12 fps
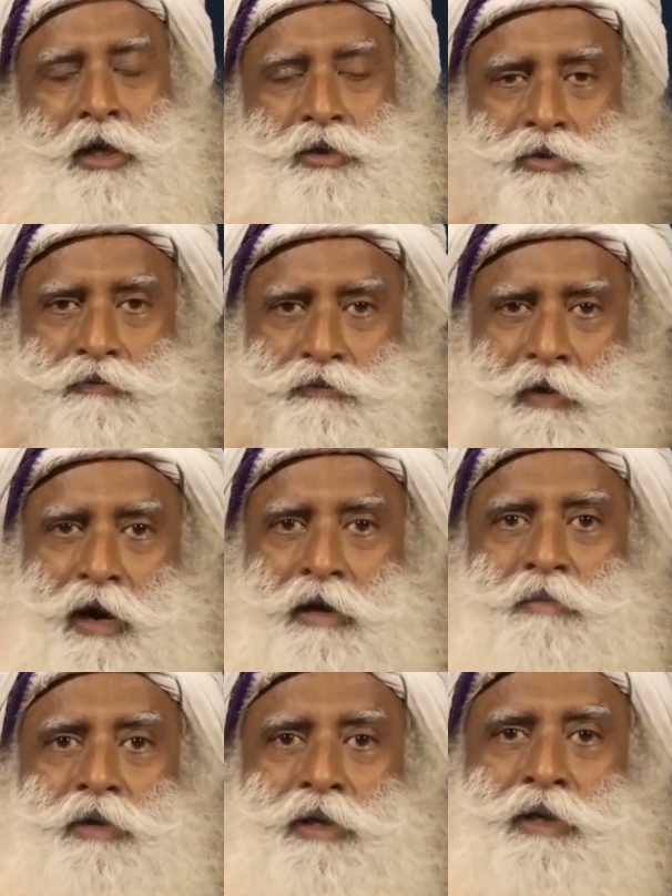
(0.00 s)
So
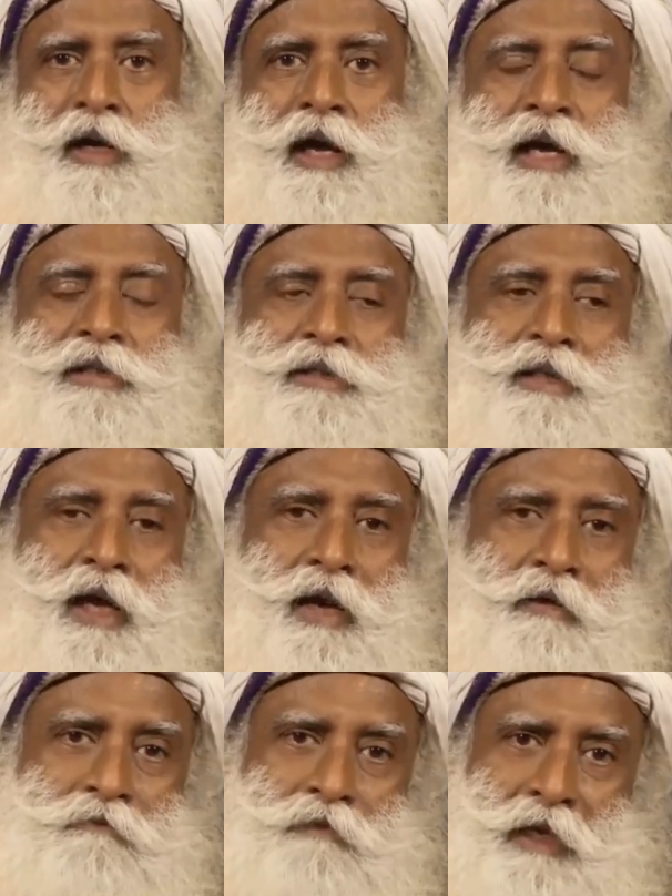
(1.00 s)
farmer has done
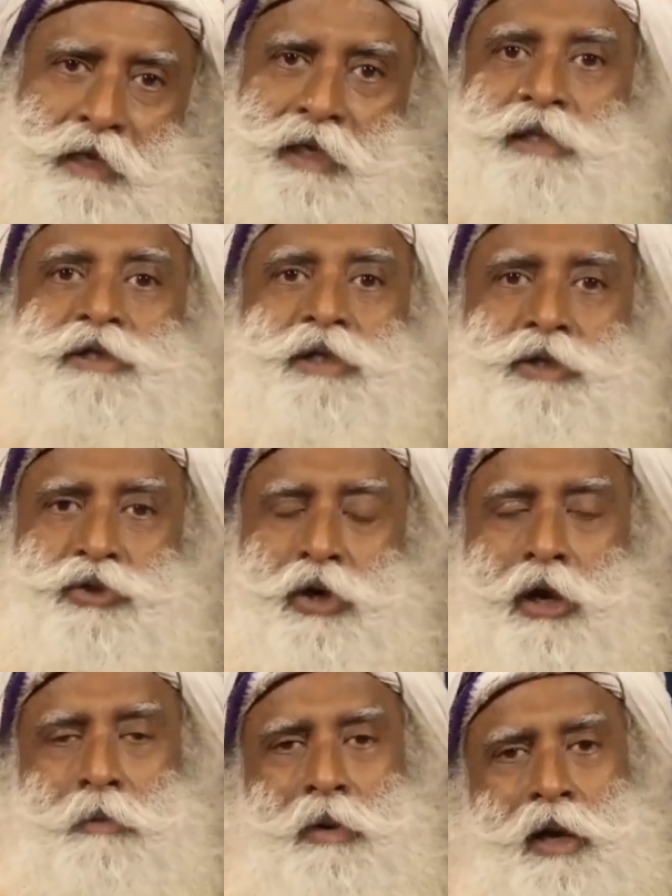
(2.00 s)
a fantastic
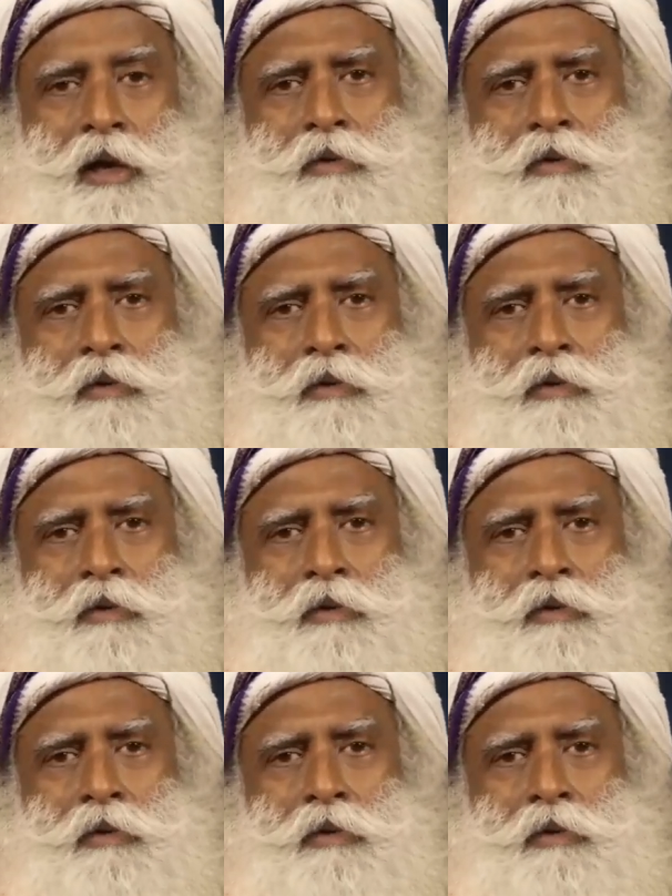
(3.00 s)
job